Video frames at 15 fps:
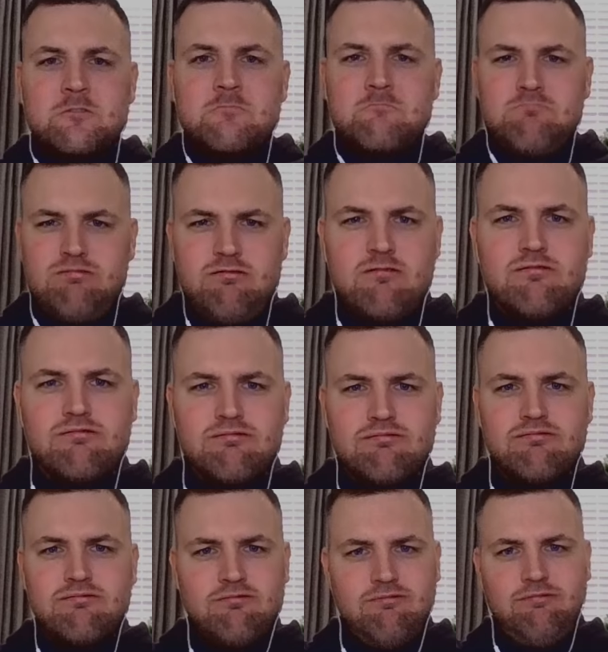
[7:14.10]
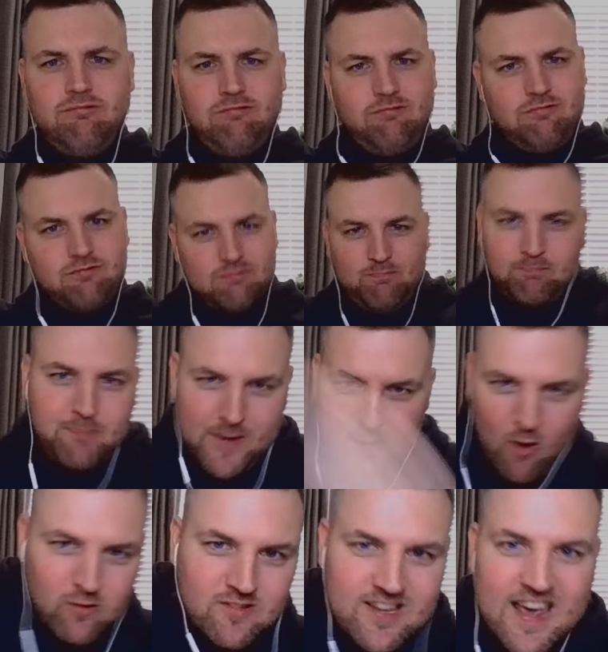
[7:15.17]
Mm.
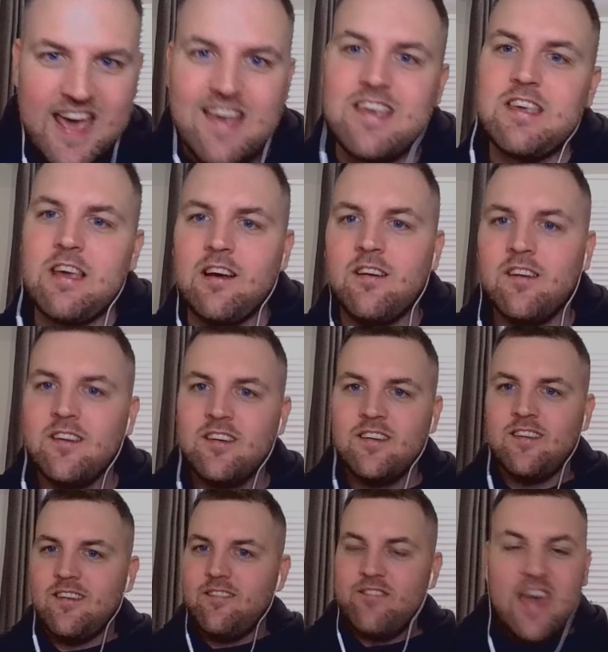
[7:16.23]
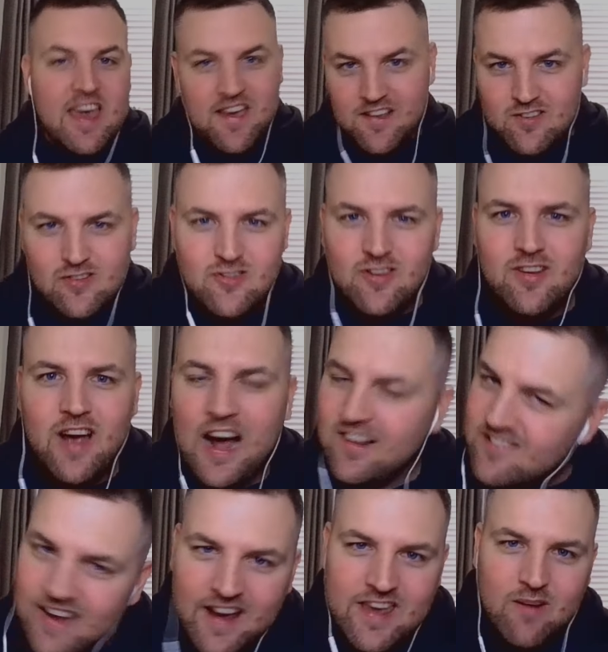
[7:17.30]
Duty. This, I
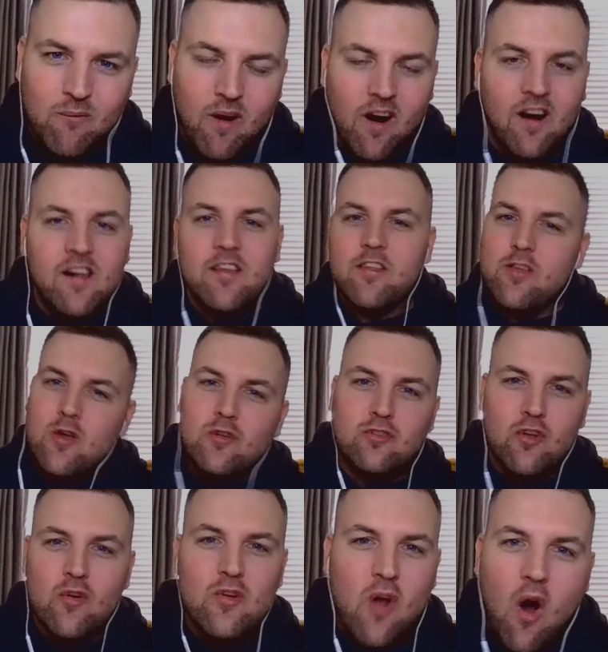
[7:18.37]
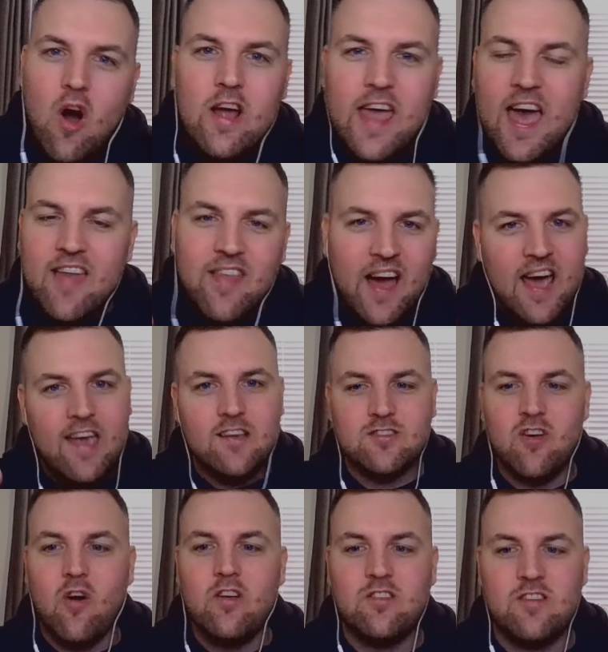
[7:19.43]
tell you what, you do not get that
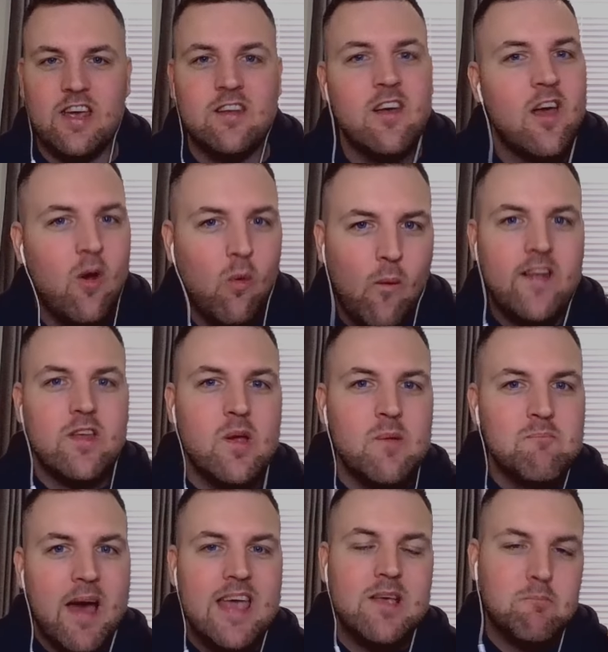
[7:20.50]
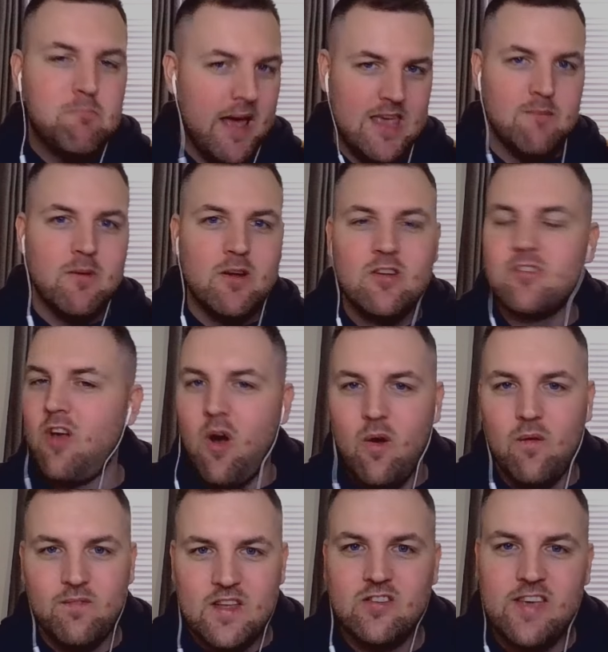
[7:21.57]
excited when you make payments
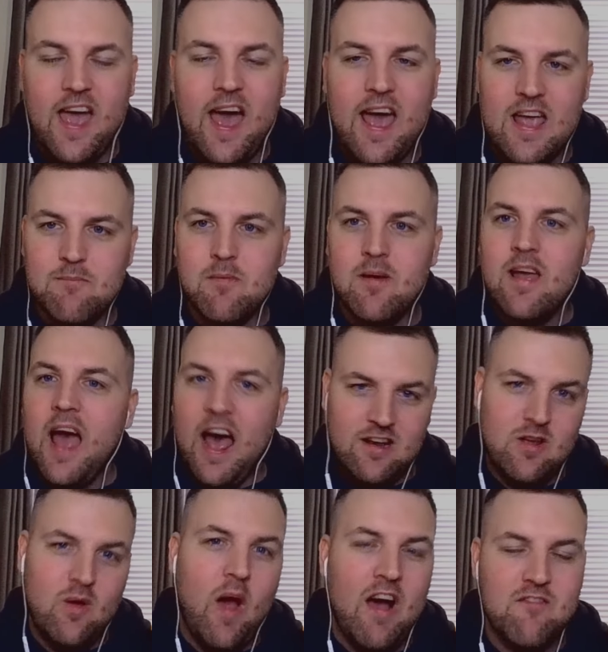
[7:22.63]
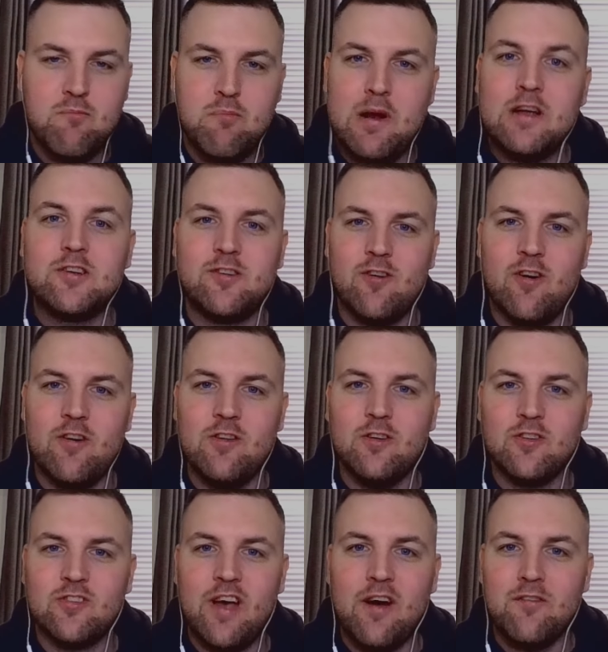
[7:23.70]
on this game and you have pressure on
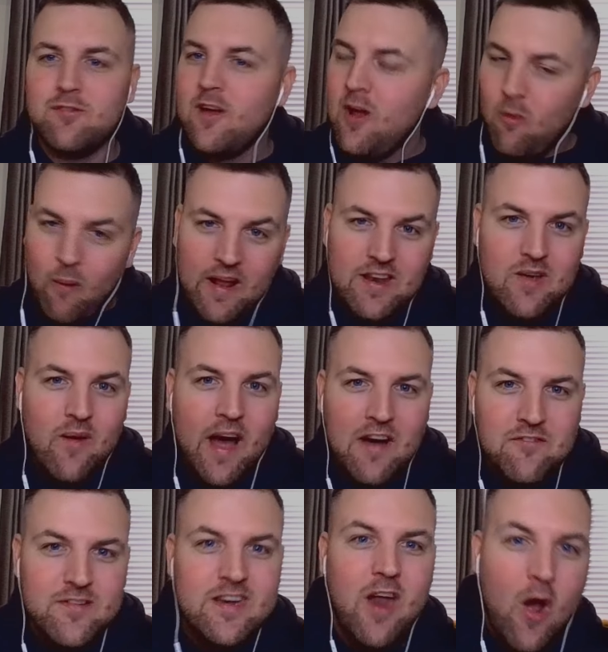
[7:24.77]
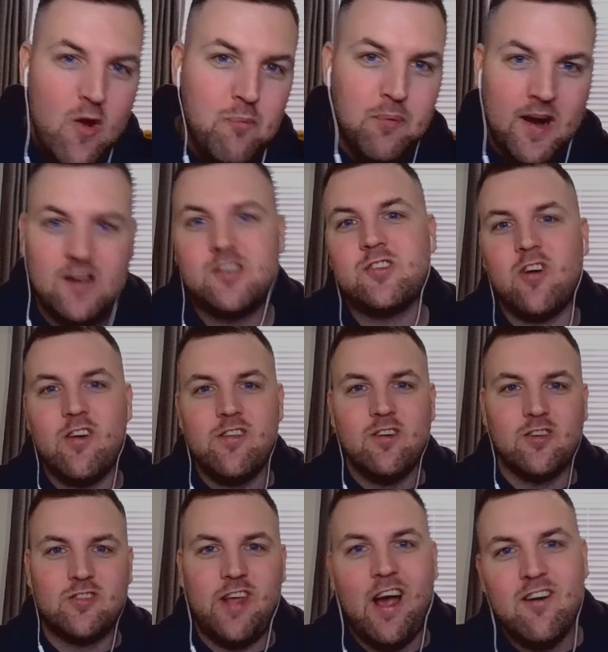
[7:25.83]
yourself. When you have no pressure on
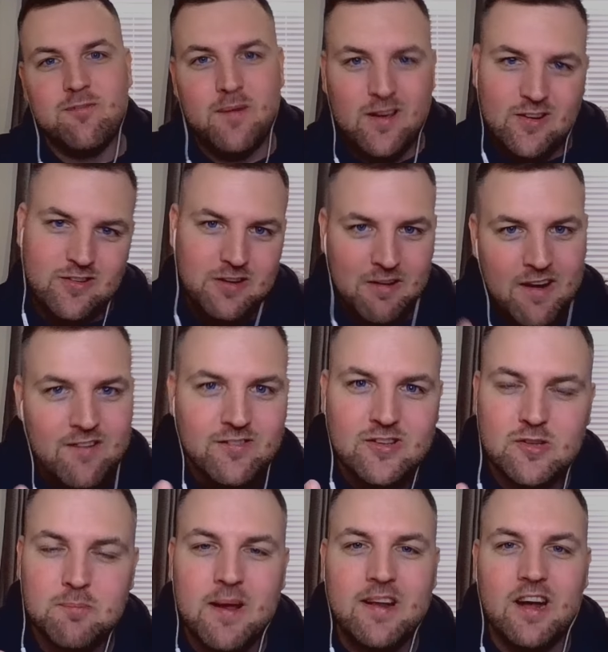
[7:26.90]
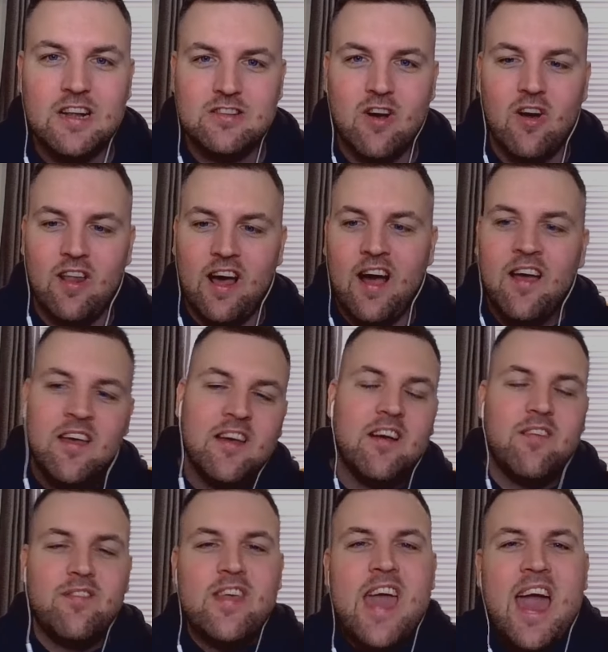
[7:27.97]
yourself because you haven't spent a dollar,
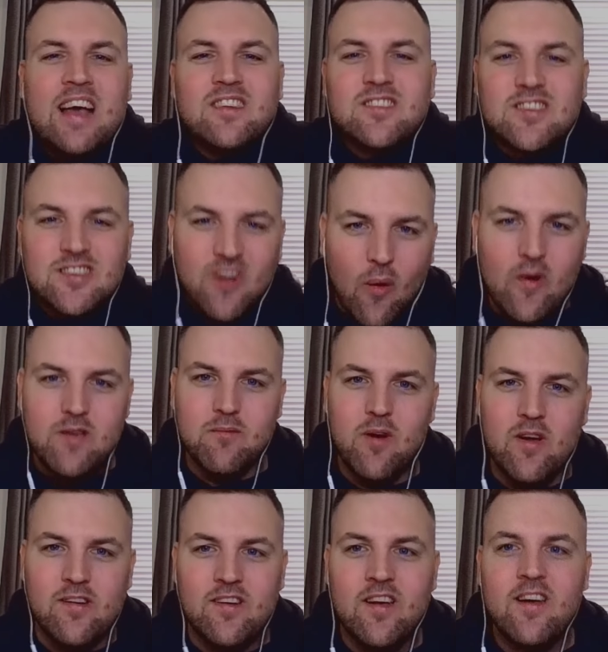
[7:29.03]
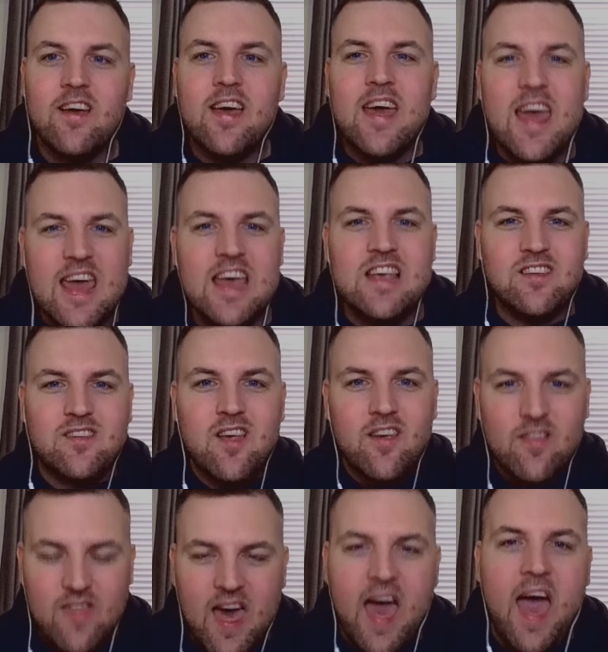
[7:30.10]
the excitement is
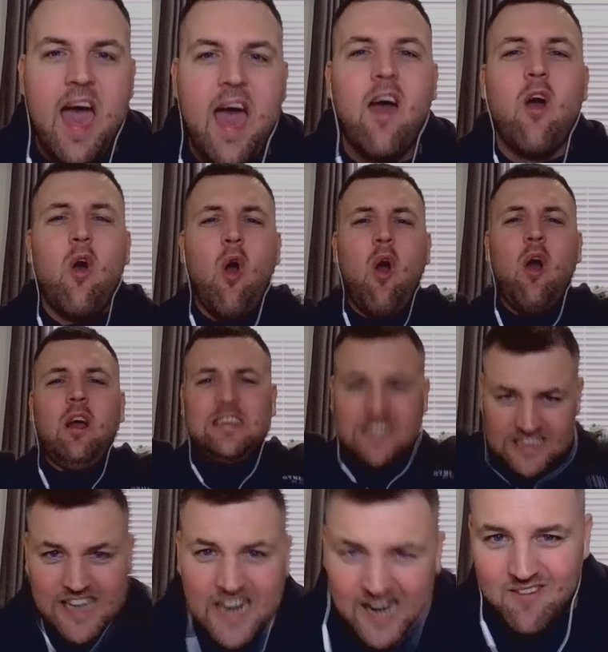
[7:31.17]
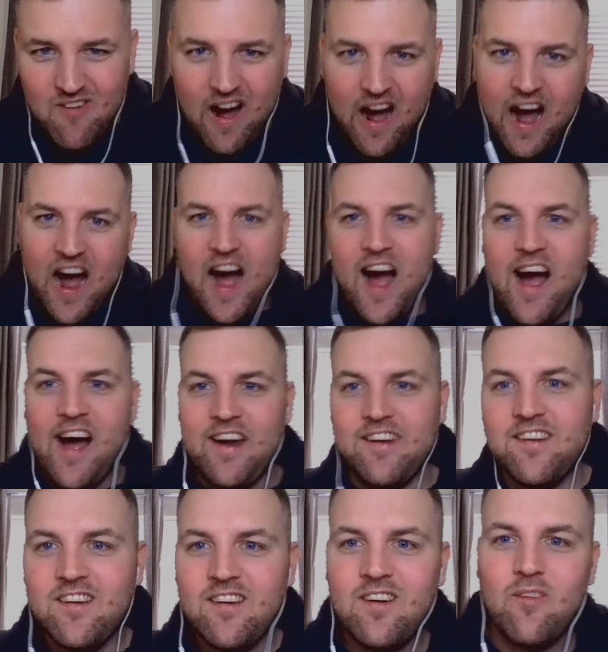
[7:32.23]
there. Come on!
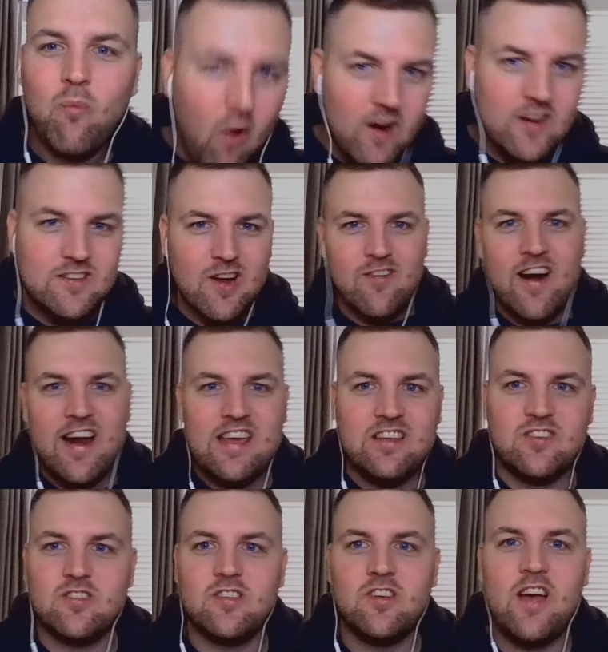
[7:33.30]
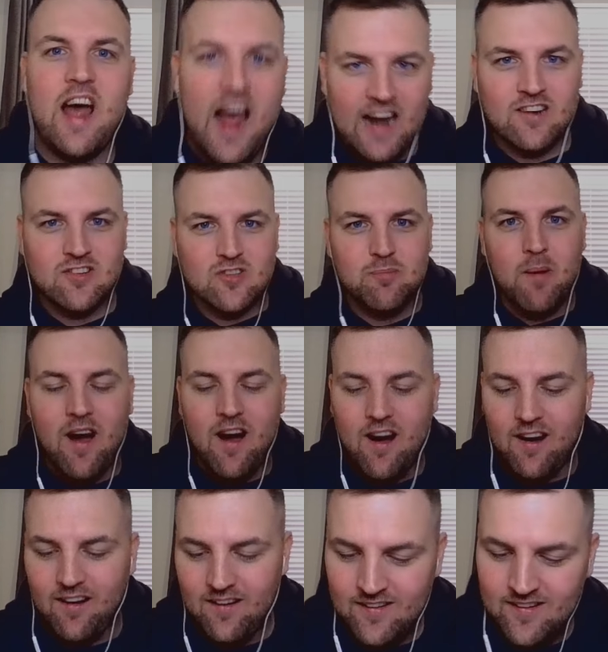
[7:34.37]
What a race at Spa.